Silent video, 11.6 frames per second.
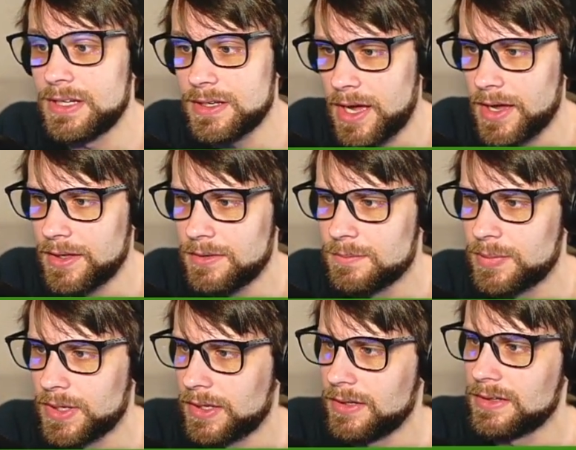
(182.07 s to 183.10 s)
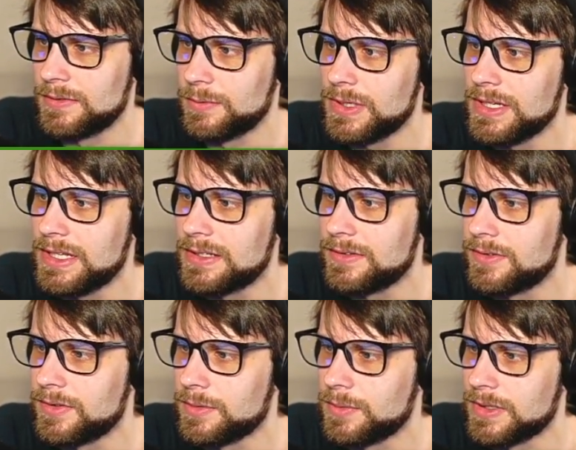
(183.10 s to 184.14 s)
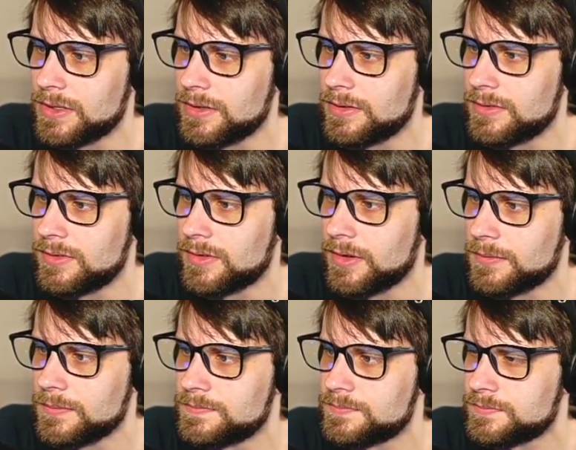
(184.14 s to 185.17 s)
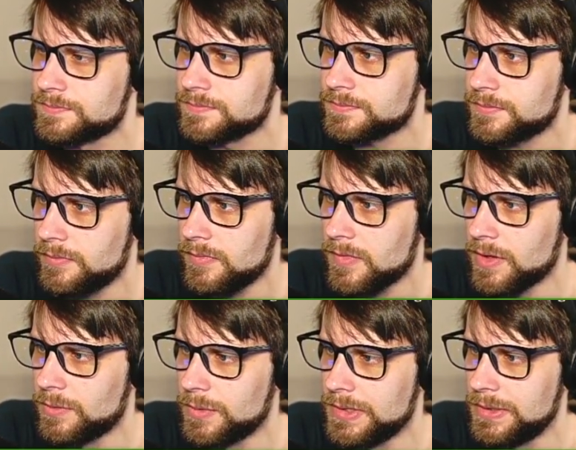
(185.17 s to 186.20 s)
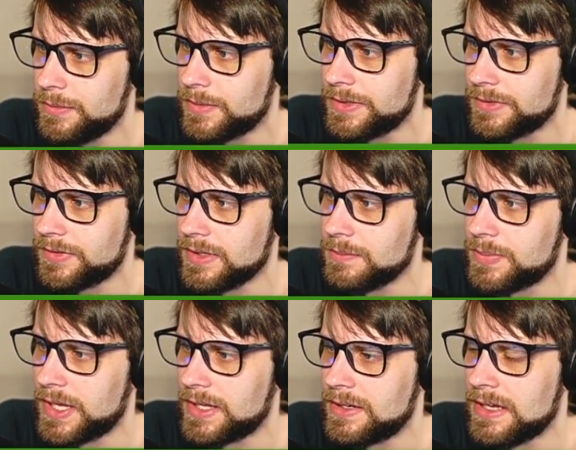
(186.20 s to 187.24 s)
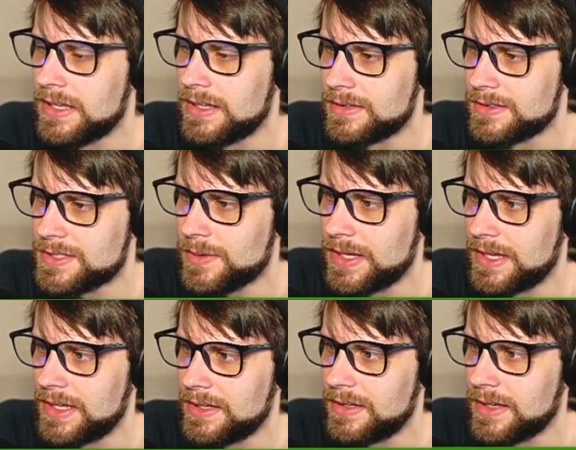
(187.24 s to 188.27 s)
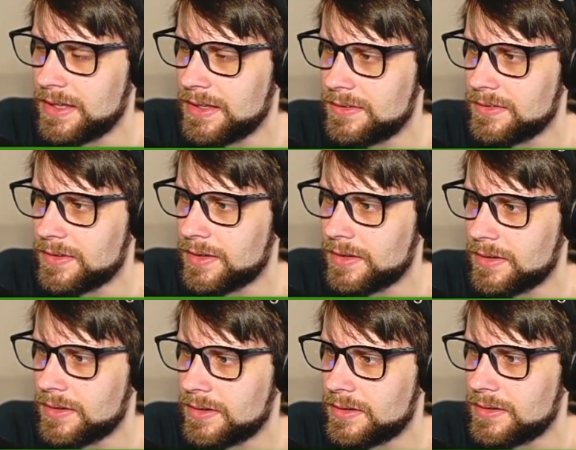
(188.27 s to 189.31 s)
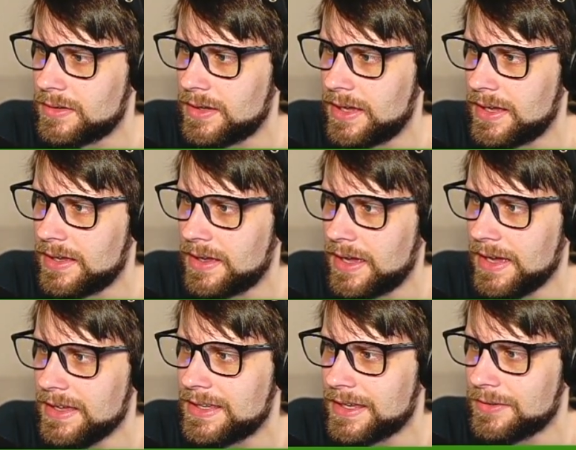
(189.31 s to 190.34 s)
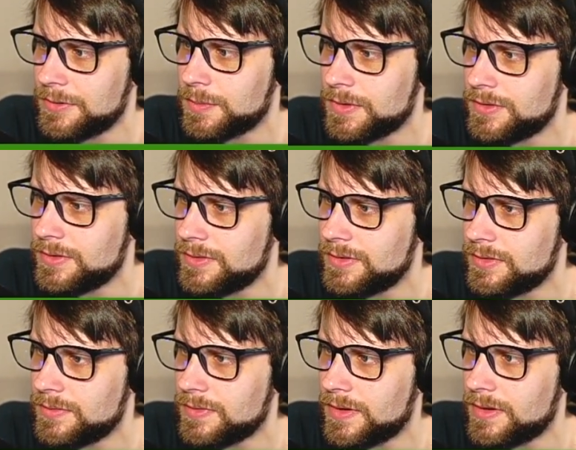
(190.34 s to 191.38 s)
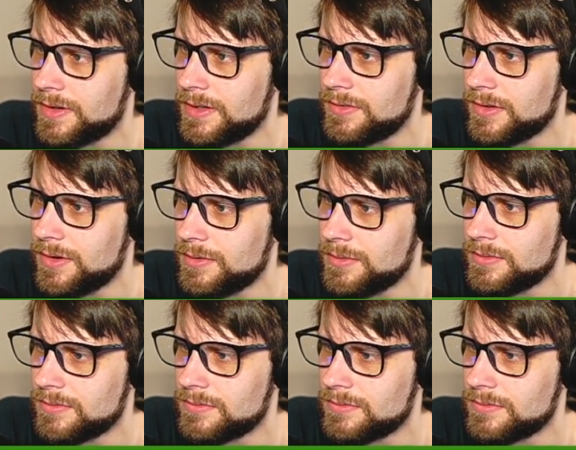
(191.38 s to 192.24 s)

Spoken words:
not, but if we needed to, we could, so we will see. But let's go ahead and I guess we'll do the Safari Zone.